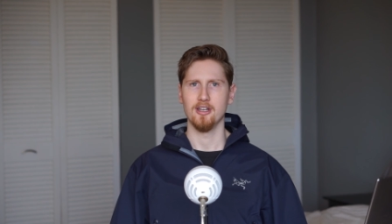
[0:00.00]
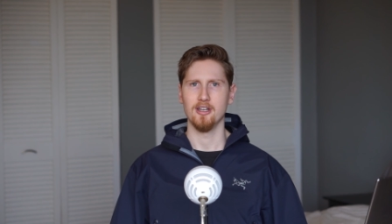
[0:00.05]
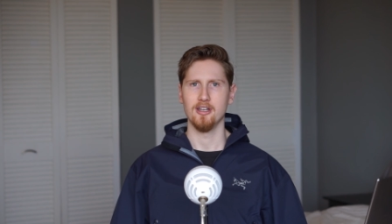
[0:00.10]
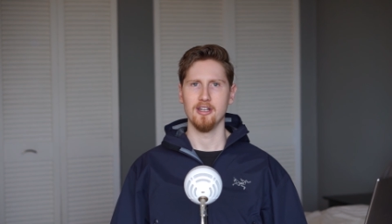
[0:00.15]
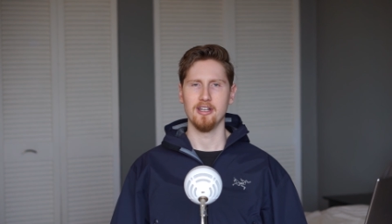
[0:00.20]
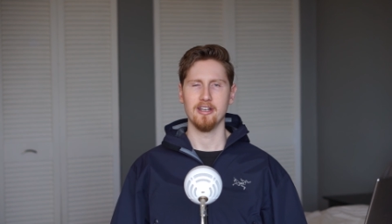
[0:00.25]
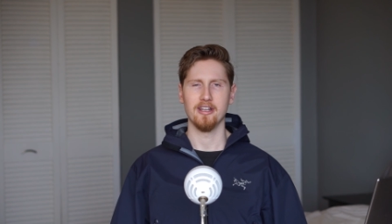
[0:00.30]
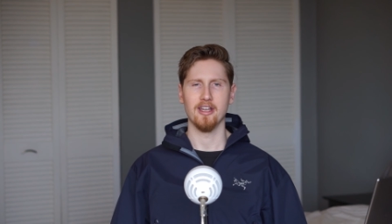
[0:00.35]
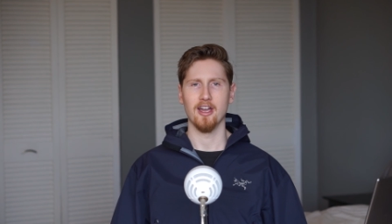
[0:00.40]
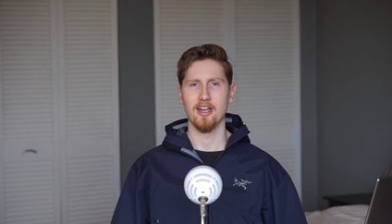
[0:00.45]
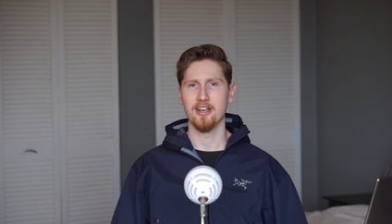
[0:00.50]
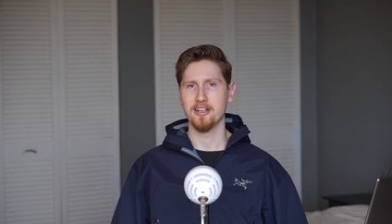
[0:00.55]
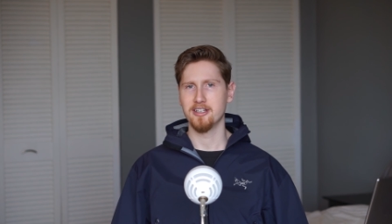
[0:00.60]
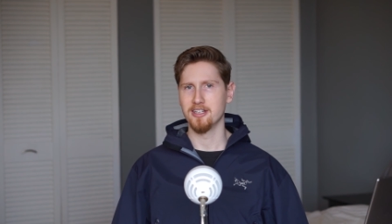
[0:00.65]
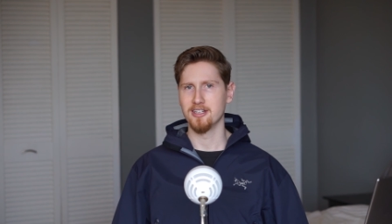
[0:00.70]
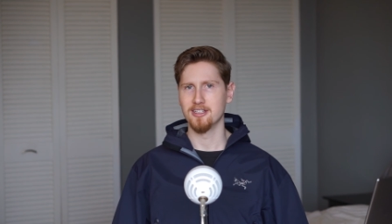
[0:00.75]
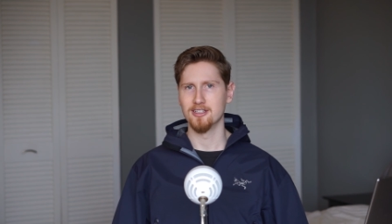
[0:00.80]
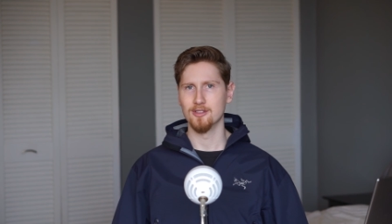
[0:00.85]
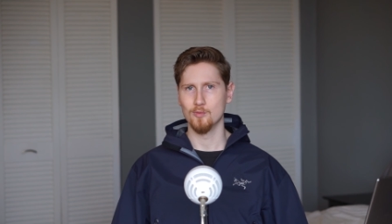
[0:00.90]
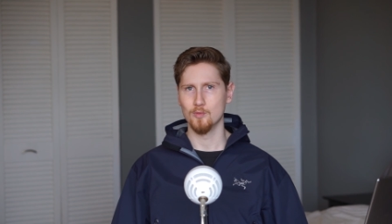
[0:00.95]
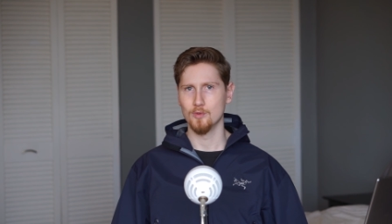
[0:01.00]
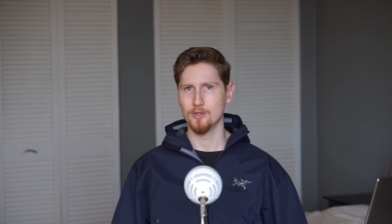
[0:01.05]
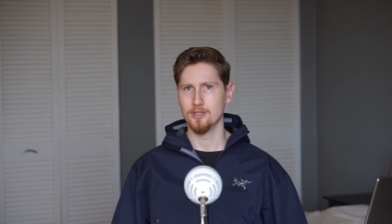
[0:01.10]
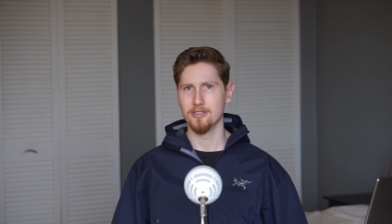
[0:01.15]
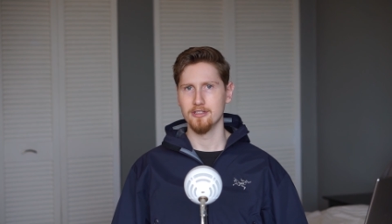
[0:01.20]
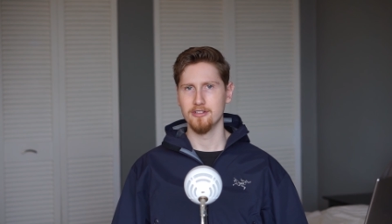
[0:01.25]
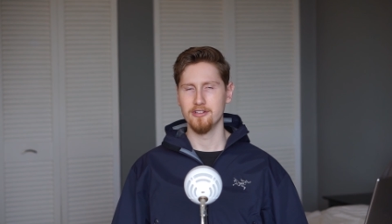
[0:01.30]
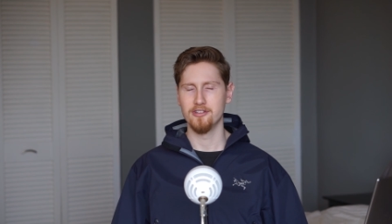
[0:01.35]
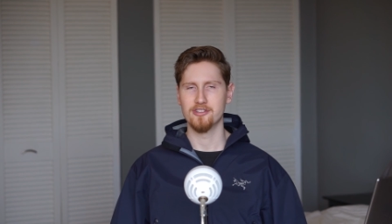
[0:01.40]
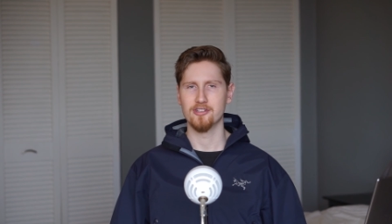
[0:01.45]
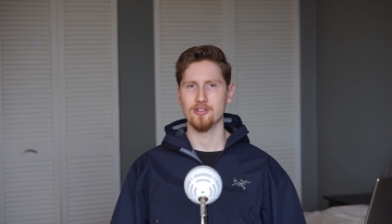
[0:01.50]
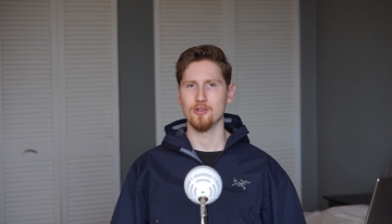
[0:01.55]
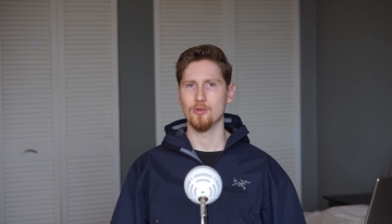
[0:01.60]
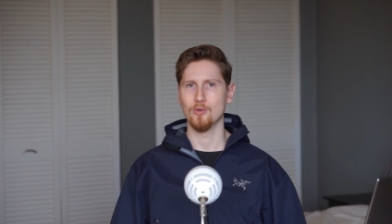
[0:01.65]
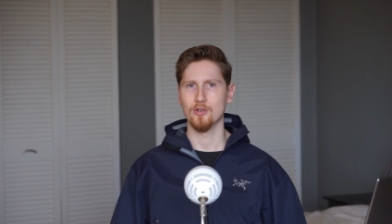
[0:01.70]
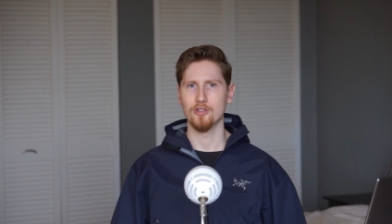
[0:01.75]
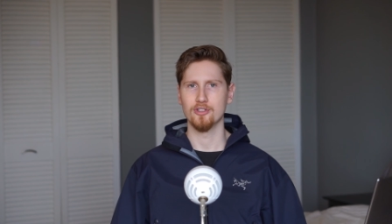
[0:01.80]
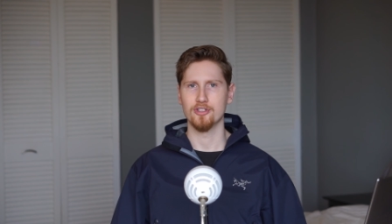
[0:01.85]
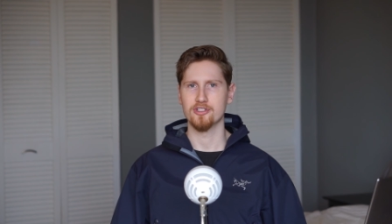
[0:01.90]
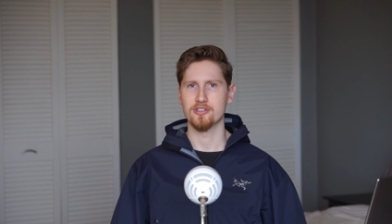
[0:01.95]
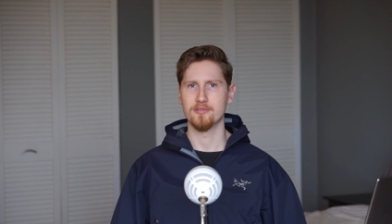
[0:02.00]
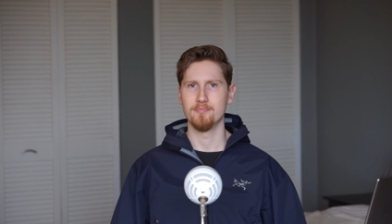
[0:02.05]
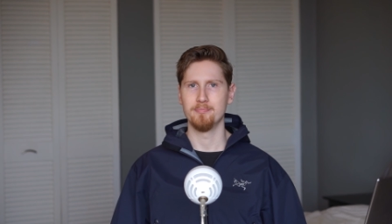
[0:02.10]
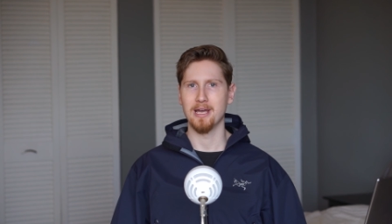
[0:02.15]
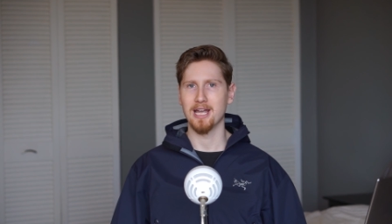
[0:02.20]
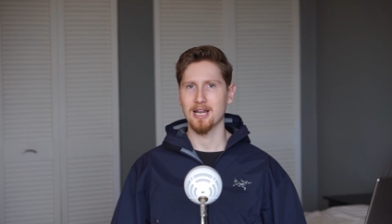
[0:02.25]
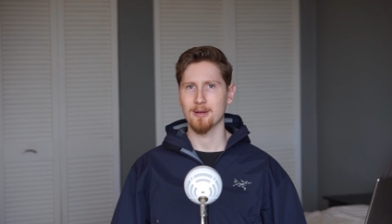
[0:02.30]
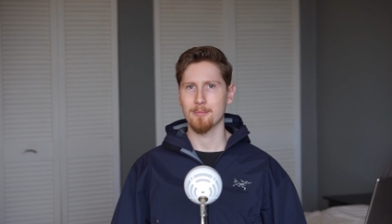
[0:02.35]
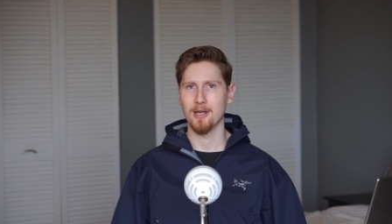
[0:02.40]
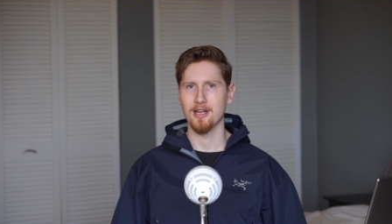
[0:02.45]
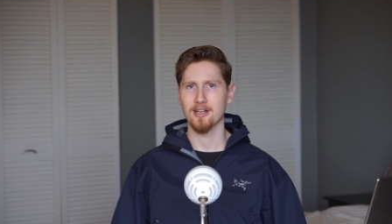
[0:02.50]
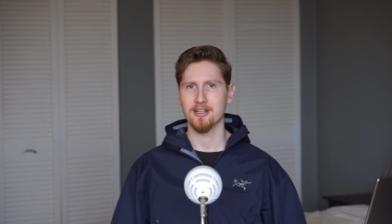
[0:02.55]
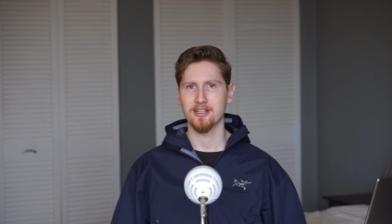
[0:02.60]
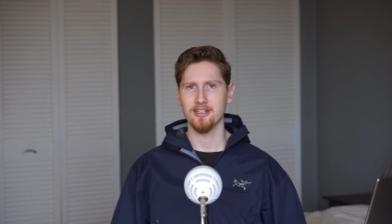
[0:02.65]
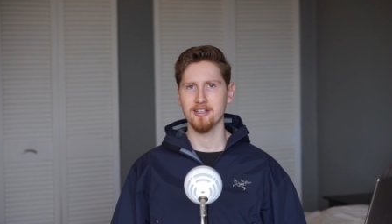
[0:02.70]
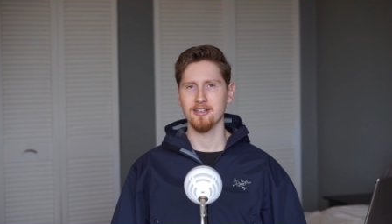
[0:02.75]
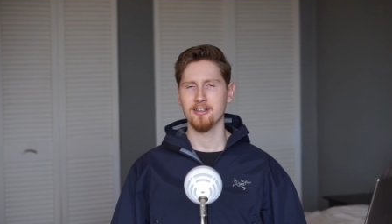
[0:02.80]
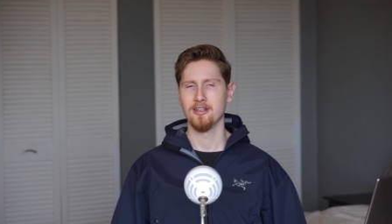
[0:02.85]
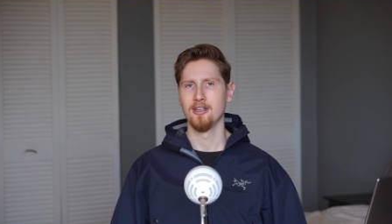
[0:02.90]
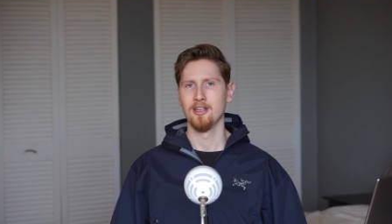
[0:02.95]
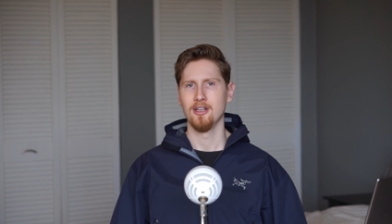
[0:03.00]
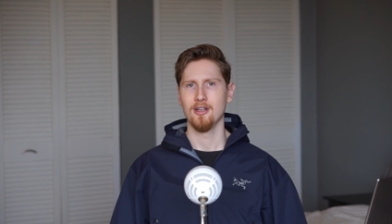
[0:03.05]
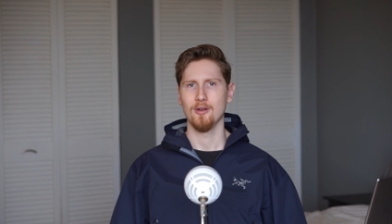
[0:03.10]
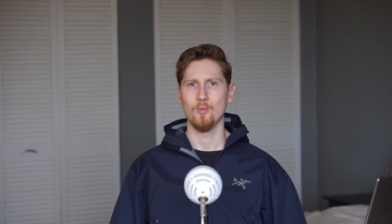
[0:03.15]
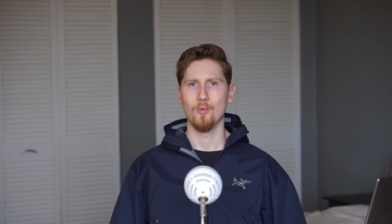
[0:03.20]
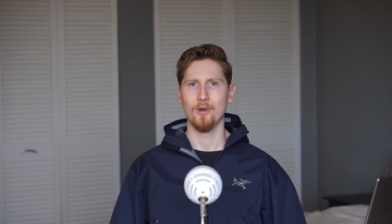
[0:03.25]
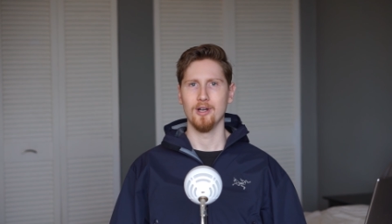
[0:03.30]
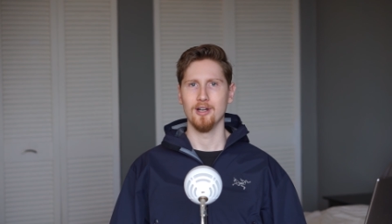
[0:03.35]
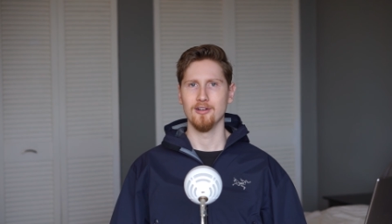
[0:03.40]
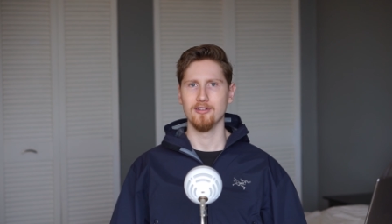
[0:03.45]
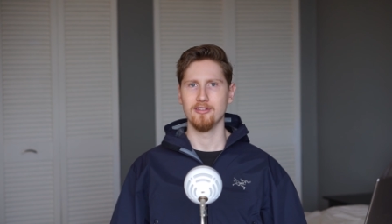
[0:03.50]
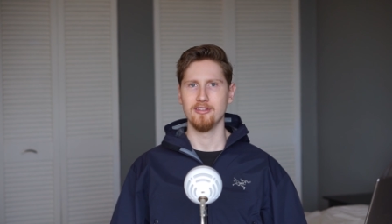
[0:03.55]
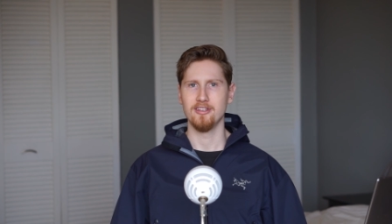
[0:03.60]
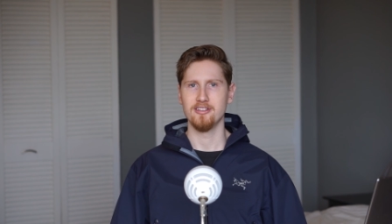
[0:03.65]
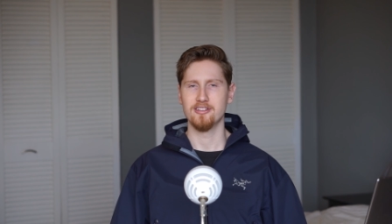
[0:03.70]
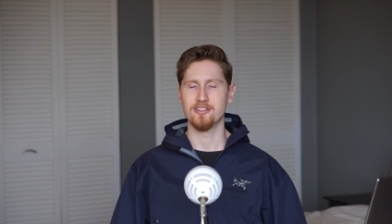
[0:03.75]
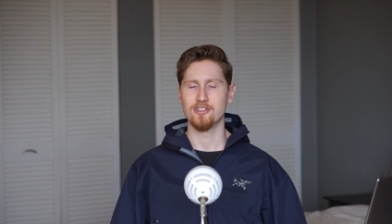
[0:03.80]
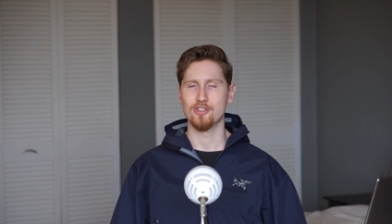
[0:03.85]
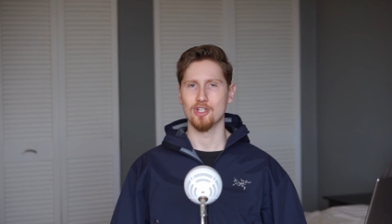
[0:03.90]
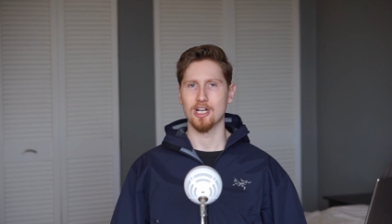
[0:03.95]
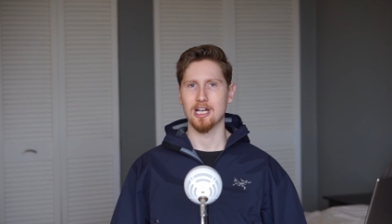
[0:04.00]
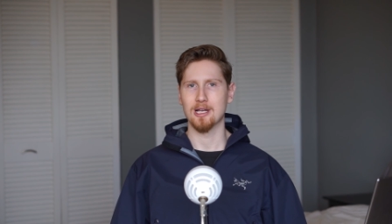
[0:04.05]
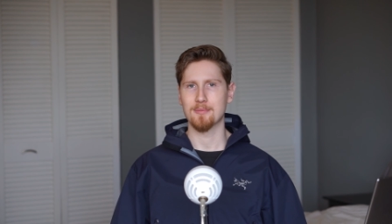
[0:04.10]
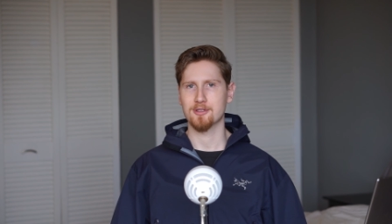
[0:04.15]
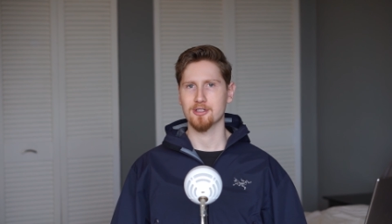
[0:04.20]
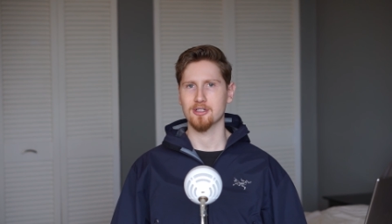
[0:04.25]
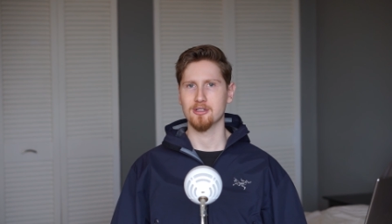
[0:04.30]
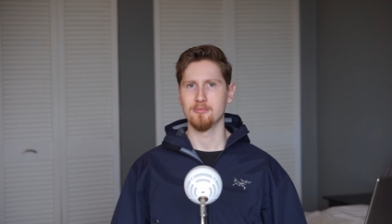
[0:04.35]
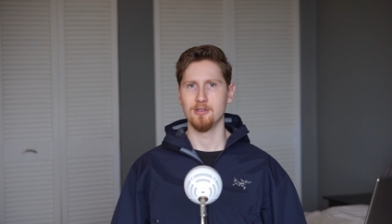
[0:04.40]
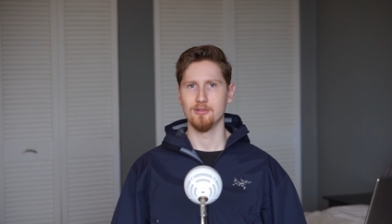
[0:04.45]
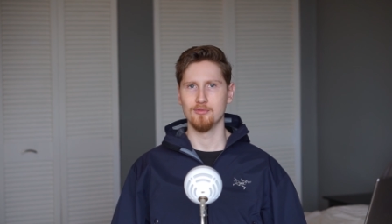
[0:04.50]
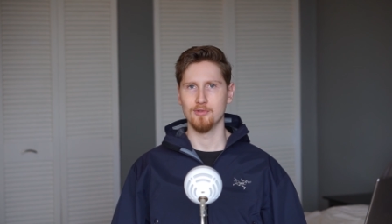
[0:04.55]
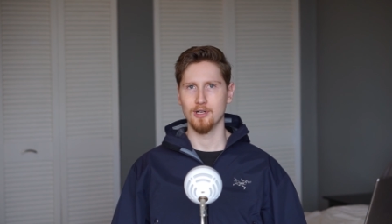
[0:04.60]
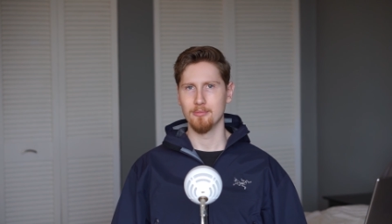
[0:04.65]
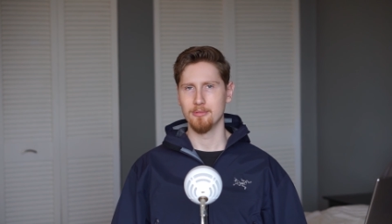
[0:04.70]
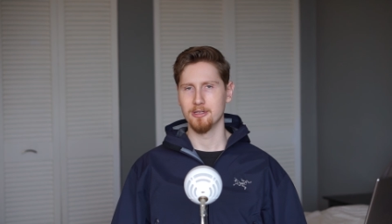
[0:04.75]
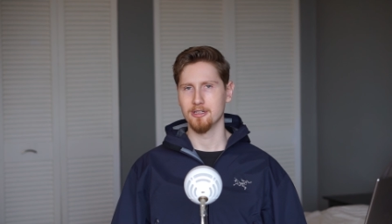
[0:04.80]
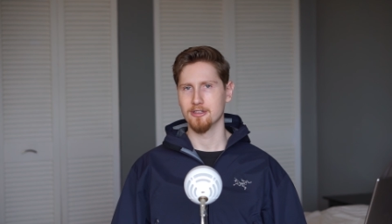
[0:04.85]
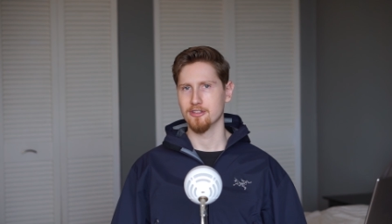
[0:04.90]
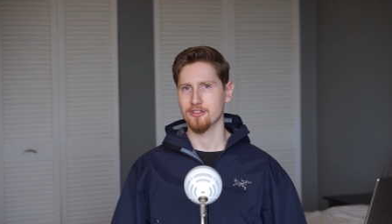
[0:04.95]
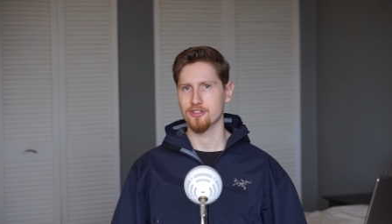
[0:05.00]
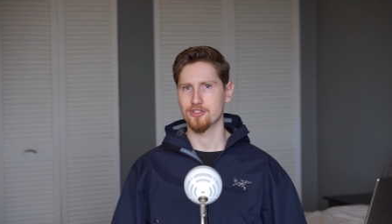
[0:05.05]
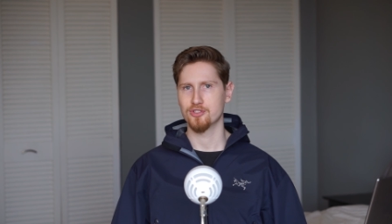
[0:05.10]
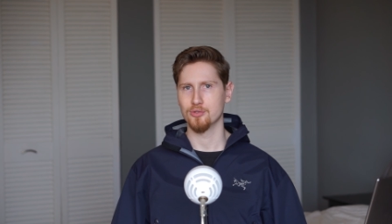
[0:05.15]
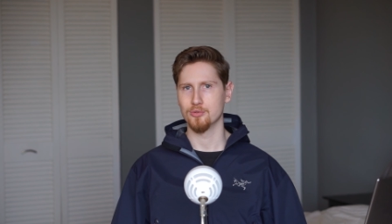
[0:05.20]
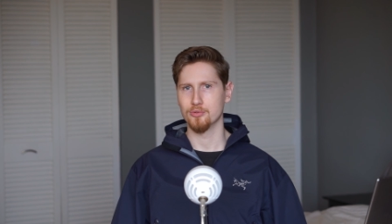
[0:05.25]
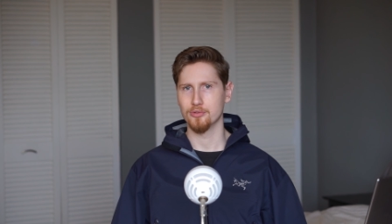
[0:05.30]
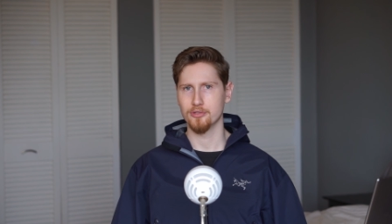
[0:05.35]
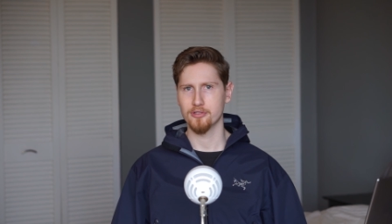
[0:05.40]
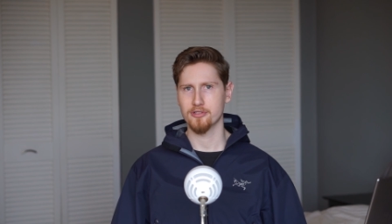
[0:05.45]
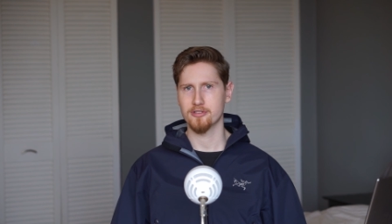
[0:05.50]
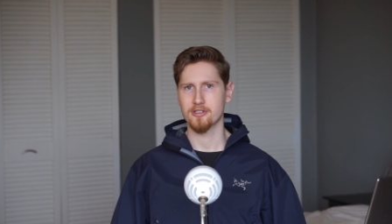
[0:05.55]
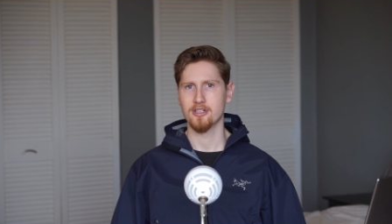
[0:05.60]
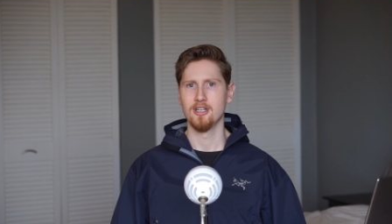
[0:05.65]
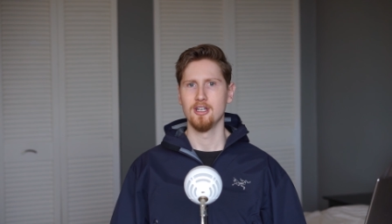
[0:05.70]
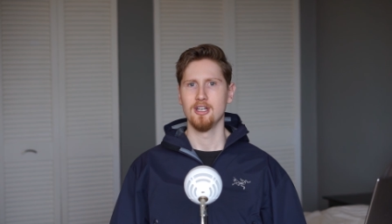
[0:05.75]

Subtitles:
any hiking in the woods, or just backpacking where the straps are going to be rubbing on the shoulders,